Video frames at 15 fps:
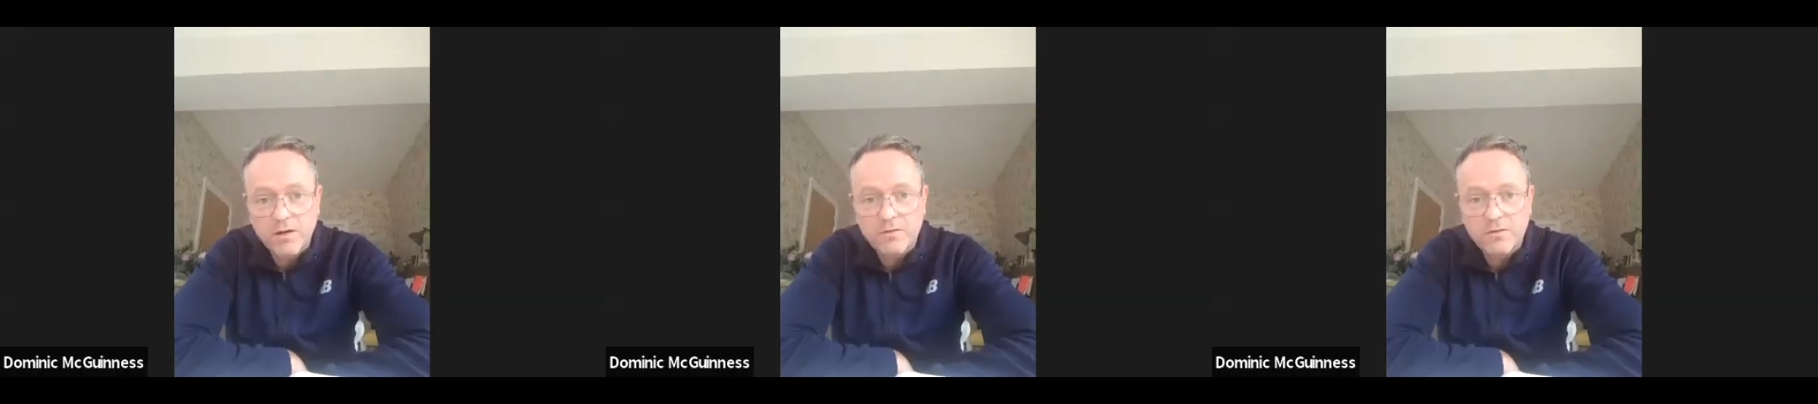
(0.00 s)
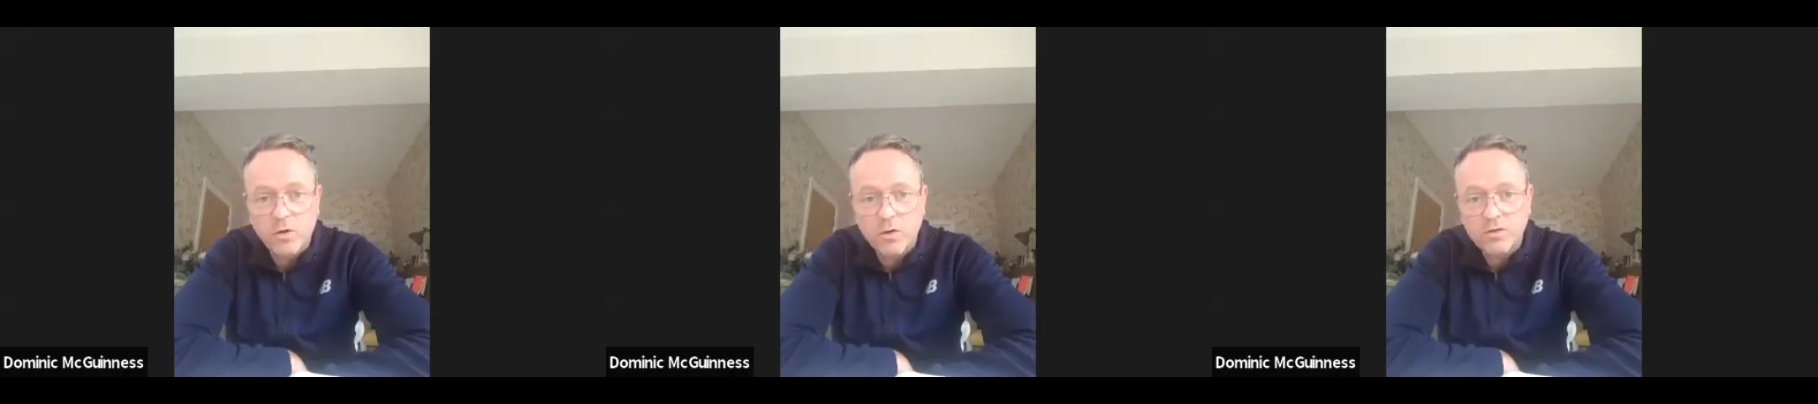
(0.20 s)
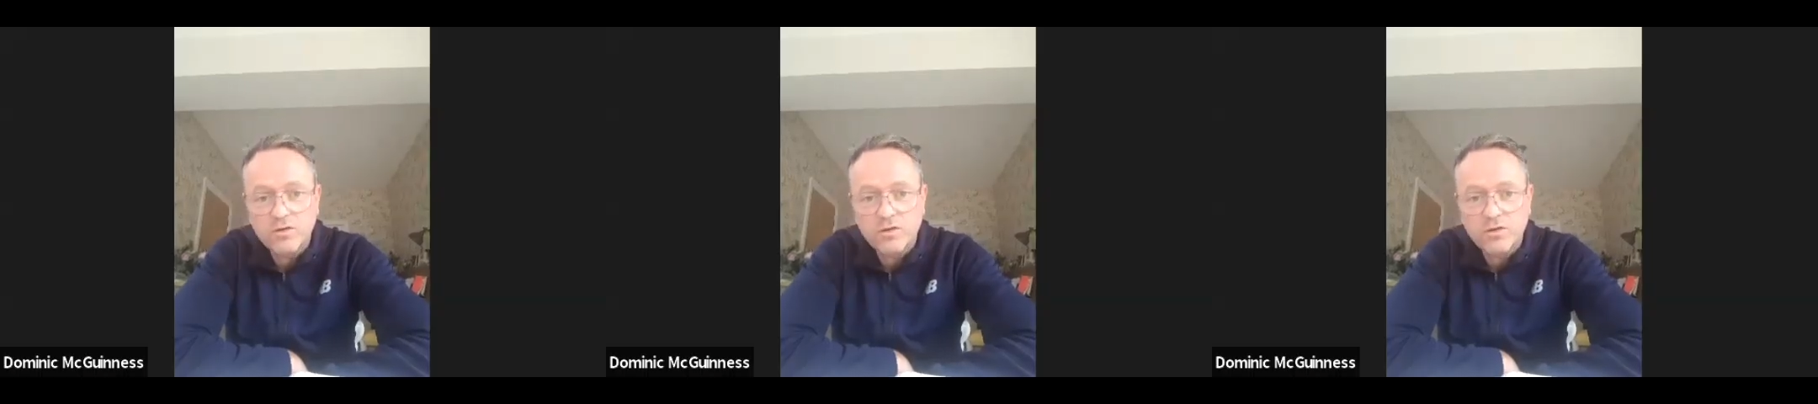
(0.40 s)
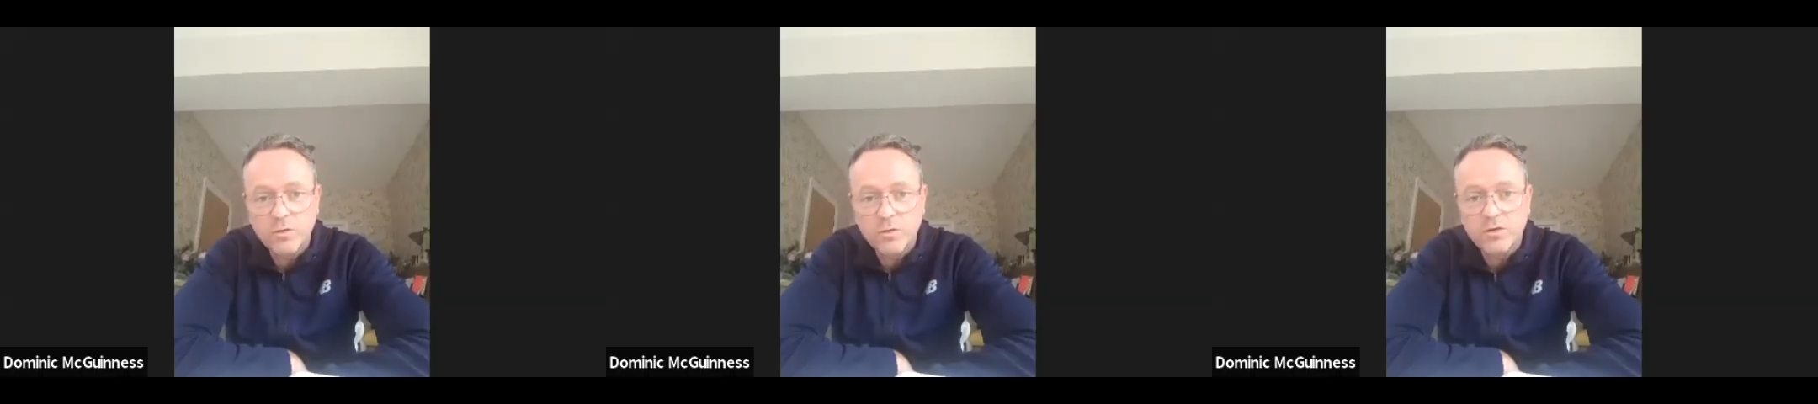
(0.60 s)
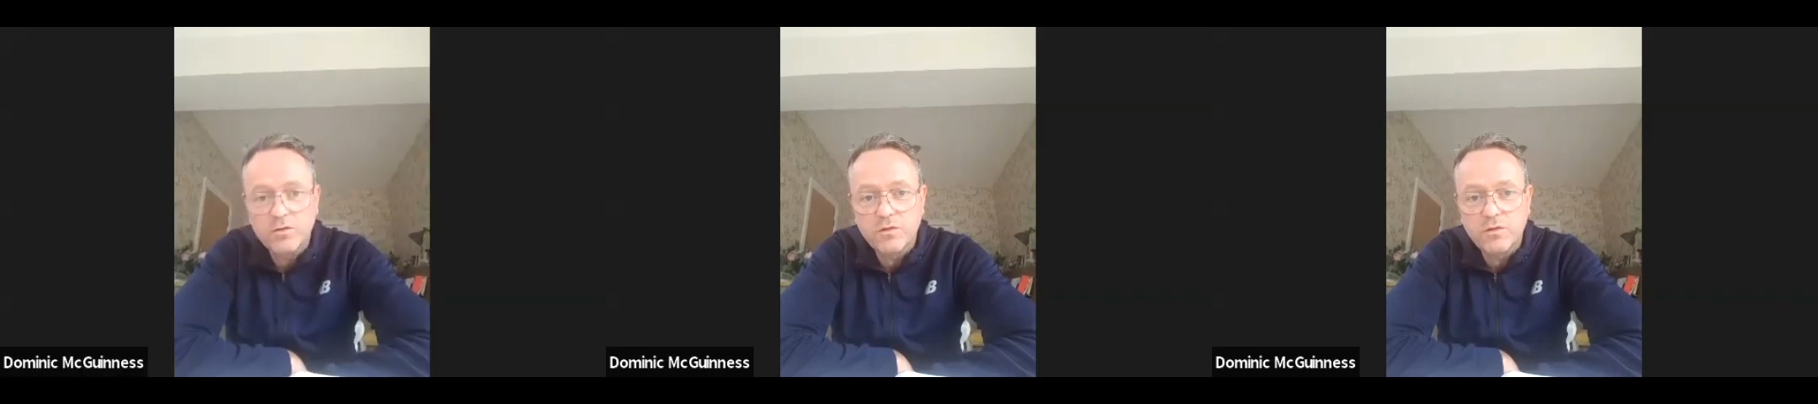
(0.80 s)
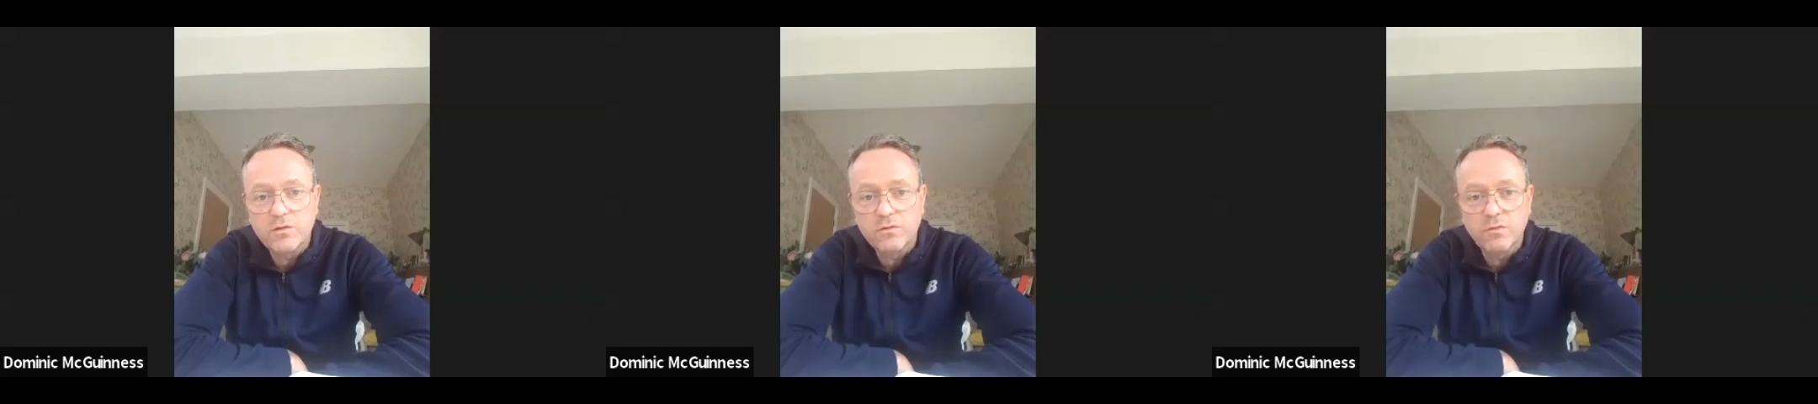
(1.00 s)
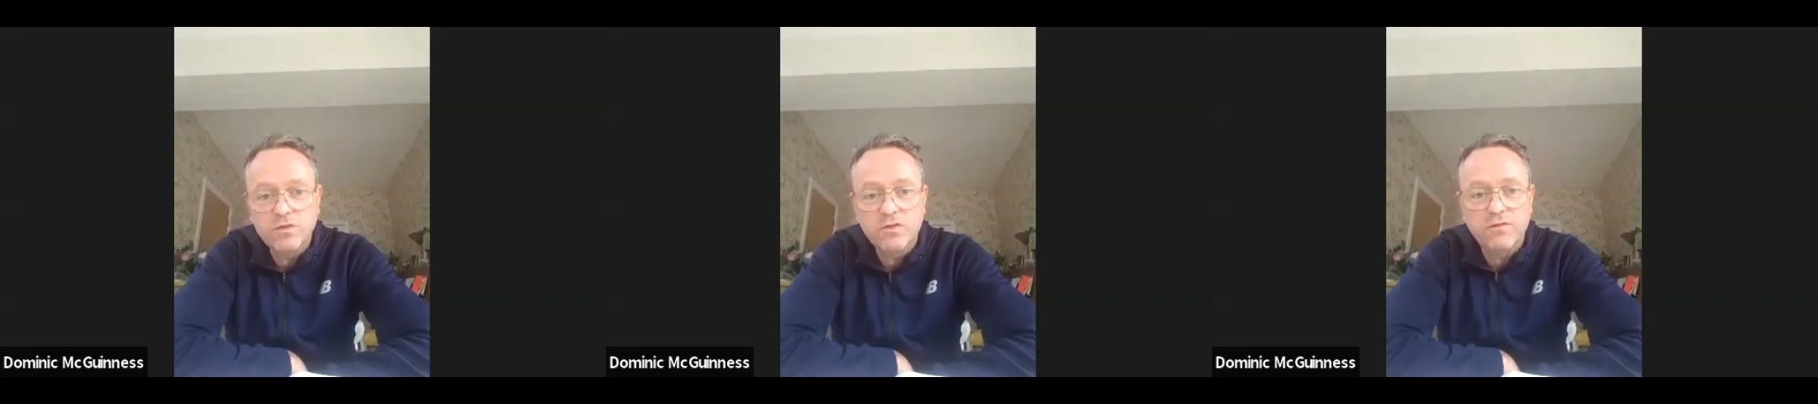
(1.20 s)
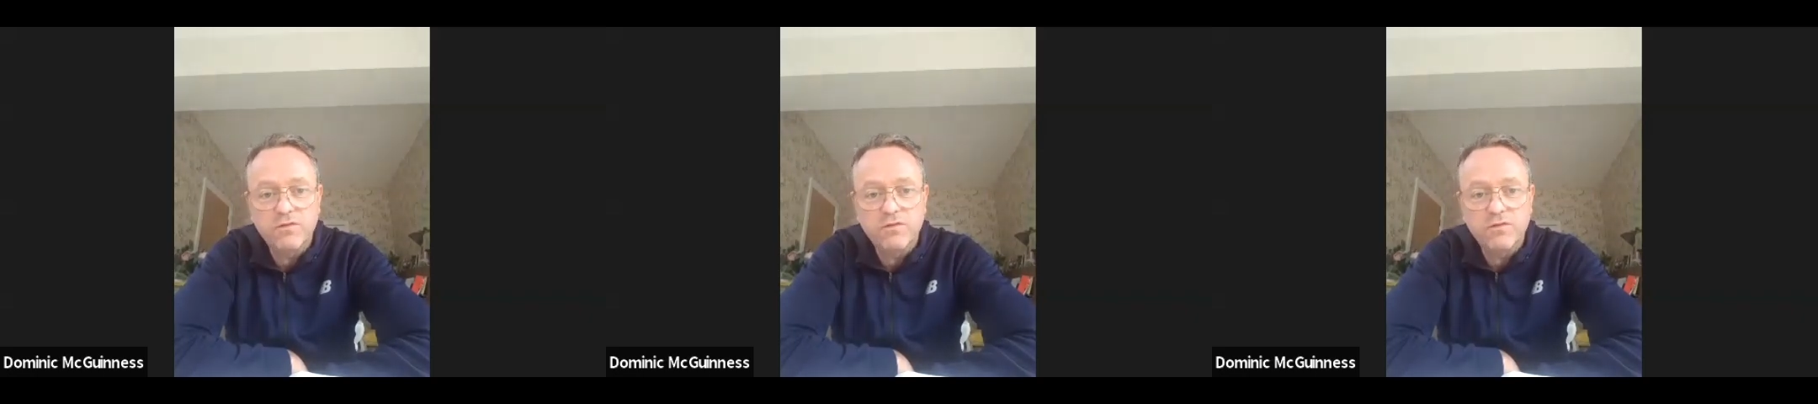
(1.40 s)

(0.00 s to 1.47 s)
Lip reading: of course, who was